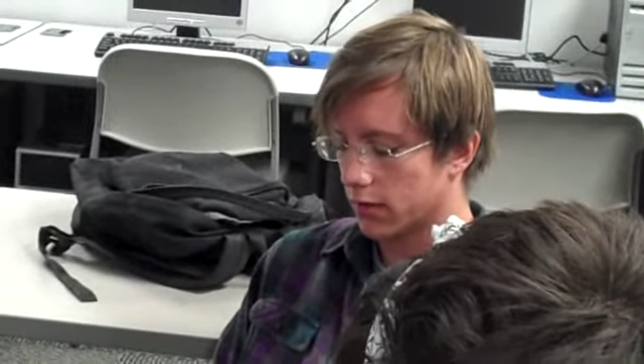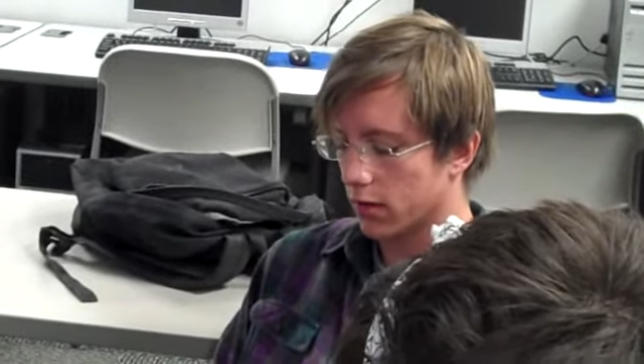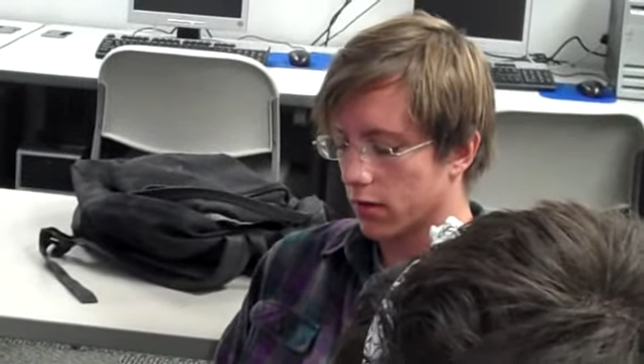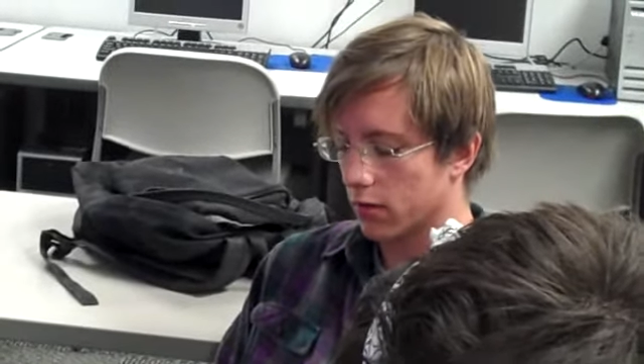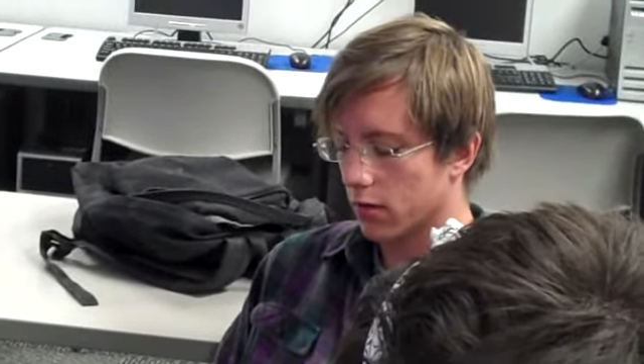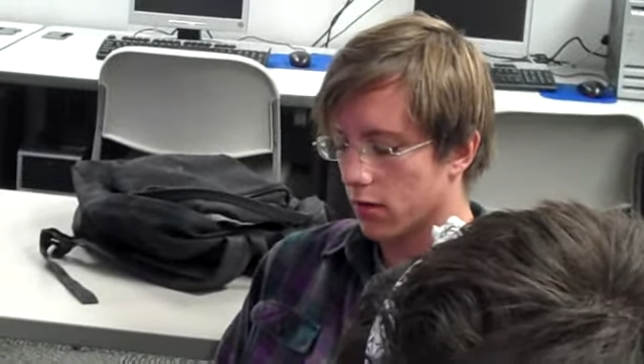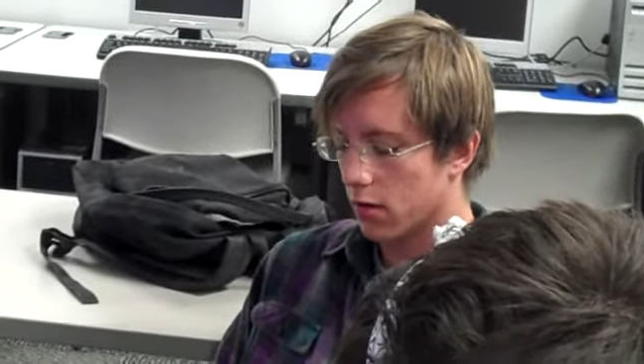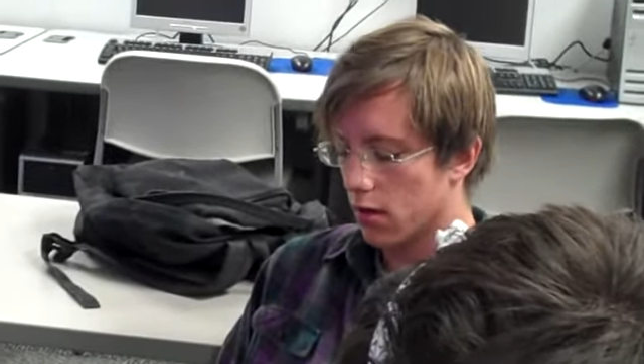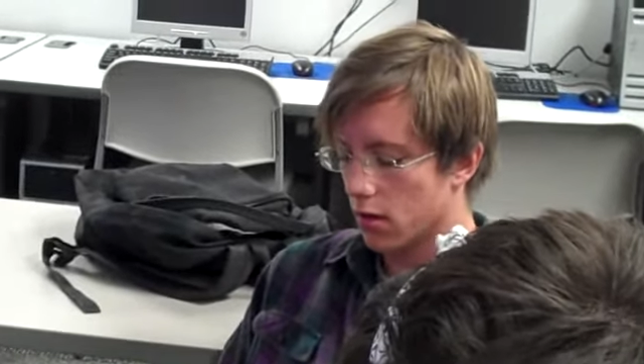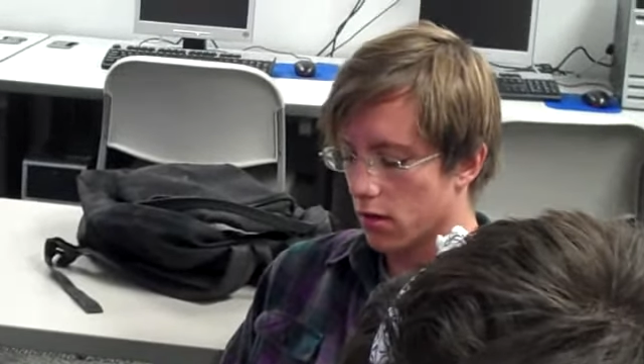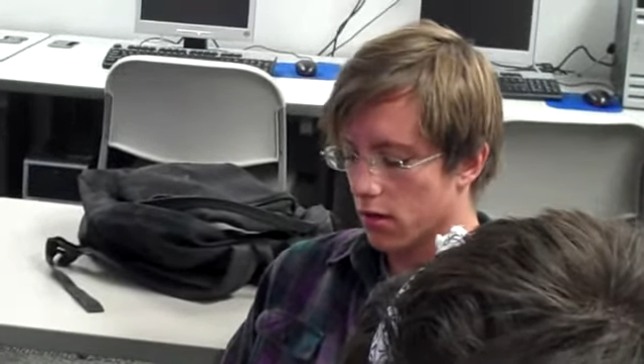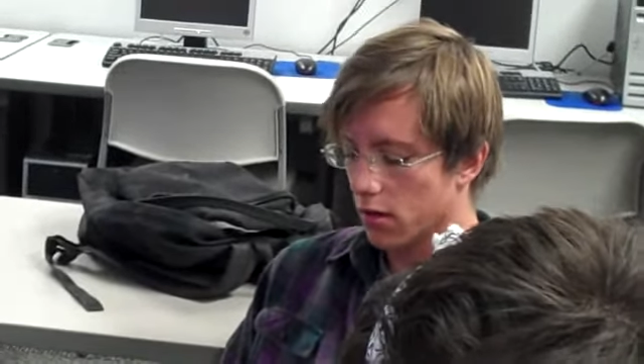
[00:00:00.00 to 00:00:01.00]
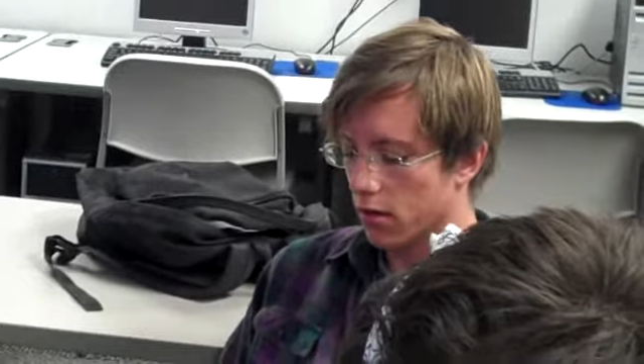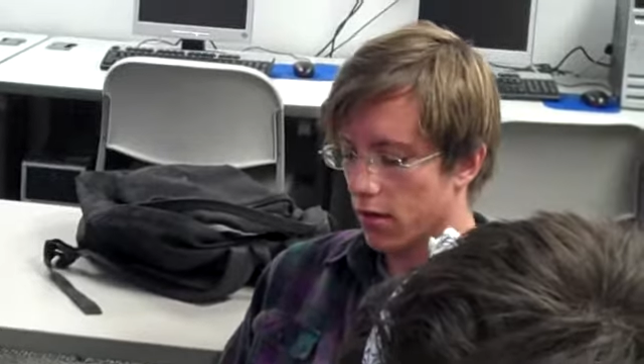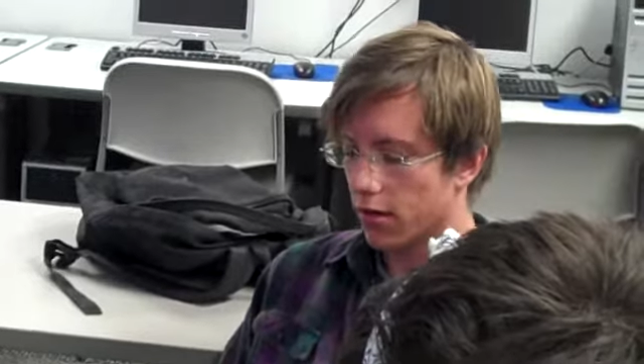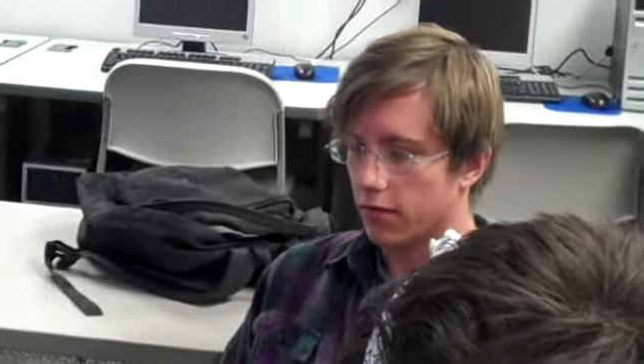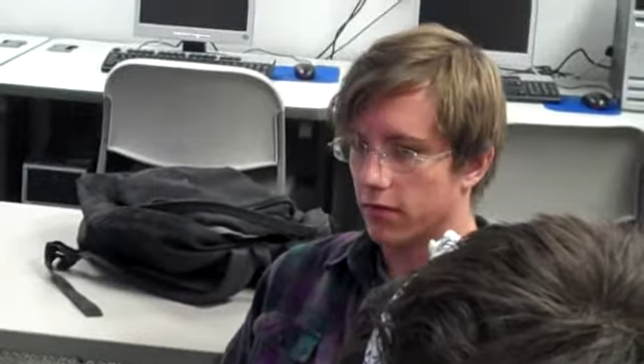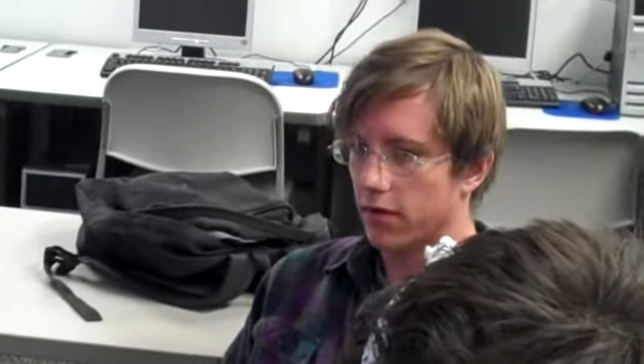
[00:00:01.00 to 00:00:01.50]
together.
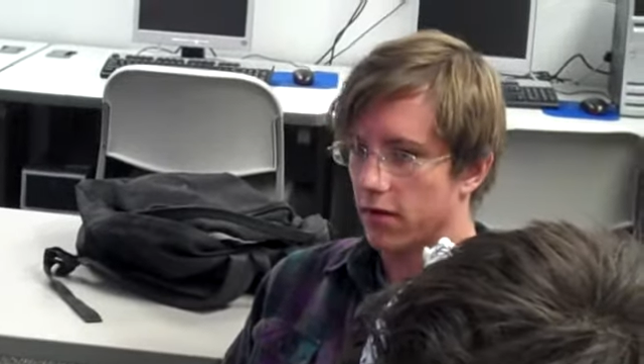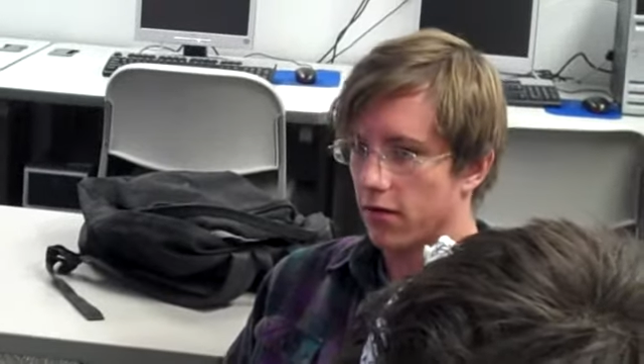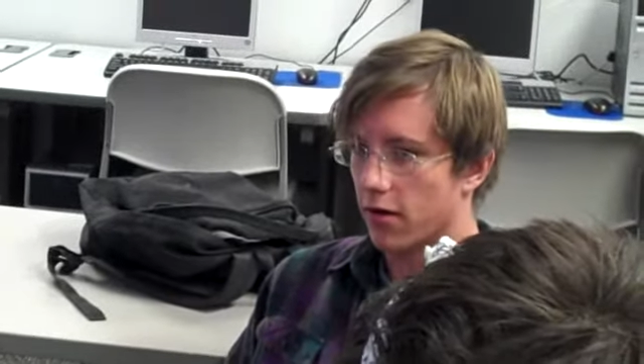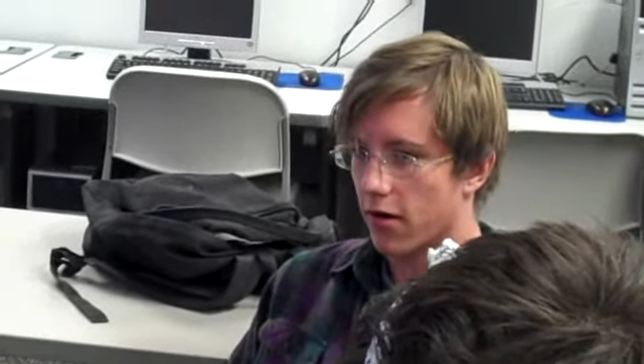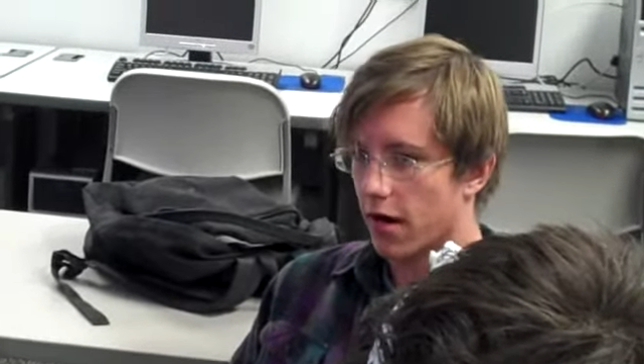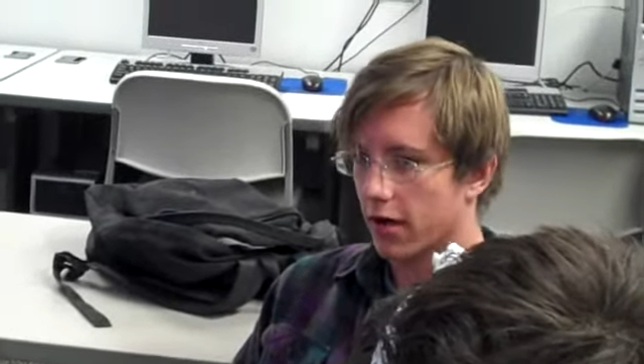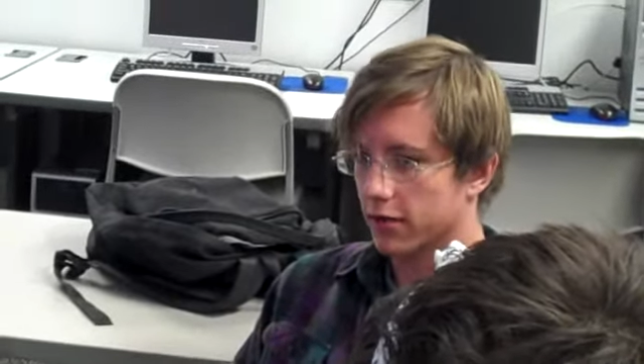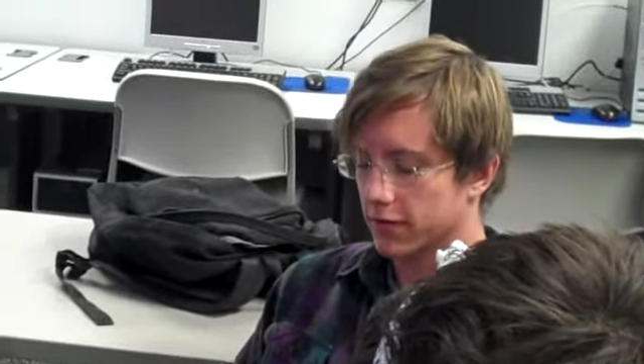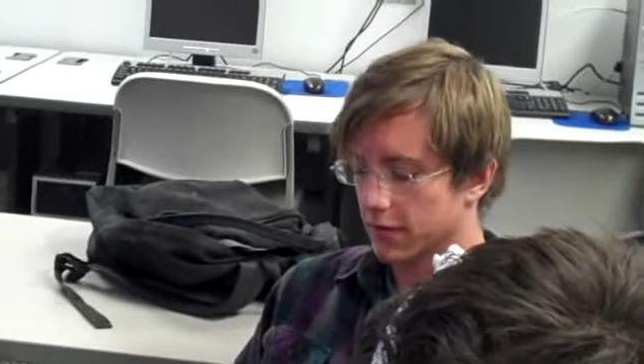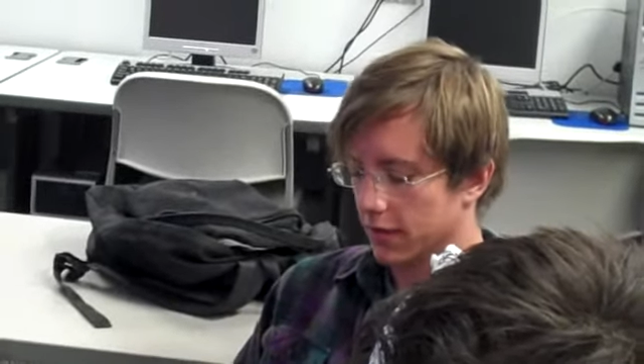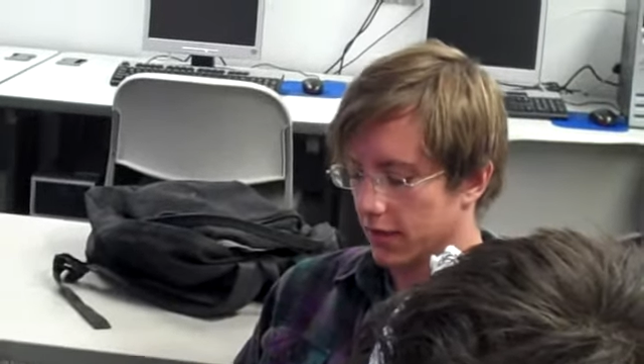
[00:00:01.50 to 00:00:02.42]
And in her house, I